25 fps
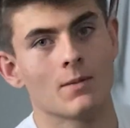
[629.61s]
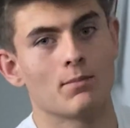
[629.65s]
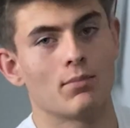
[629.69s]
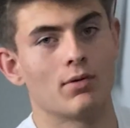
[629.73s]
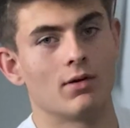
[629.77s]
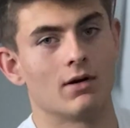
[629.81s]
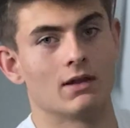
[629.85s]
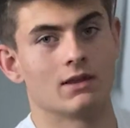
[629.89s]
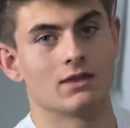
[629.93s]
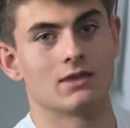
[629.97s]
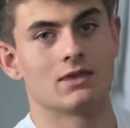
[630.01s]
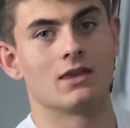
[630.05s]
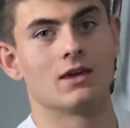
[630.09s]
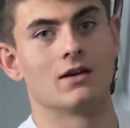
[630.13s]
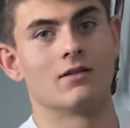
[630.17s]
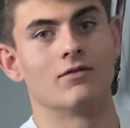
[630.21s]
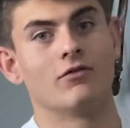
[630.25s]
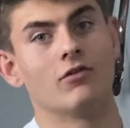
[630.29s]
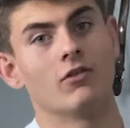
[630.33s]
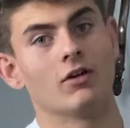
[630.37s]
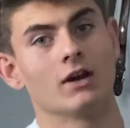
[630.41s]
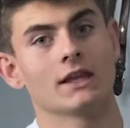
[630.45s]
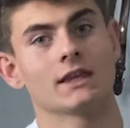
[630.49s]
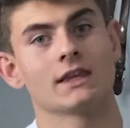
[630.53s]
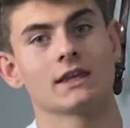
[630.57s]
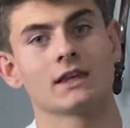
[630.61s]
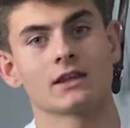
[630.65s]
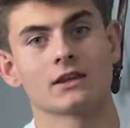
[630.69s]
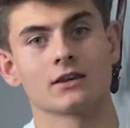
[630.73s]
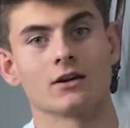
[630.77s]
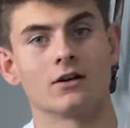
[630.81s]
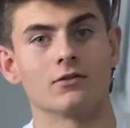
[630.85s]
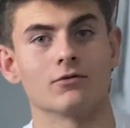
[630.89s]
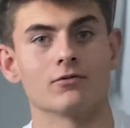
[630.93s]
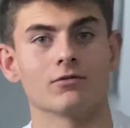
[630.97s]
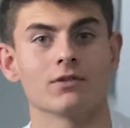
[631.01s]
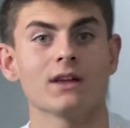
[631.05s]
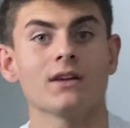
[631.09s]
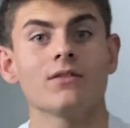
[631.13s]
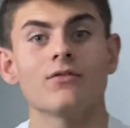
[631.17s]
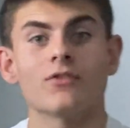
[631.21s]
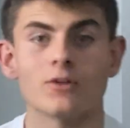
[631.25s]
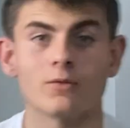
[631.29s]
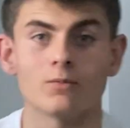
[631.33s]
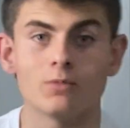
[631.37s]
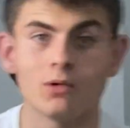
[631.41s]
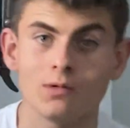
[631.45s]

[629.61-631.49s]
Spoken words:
put the voices on reverb?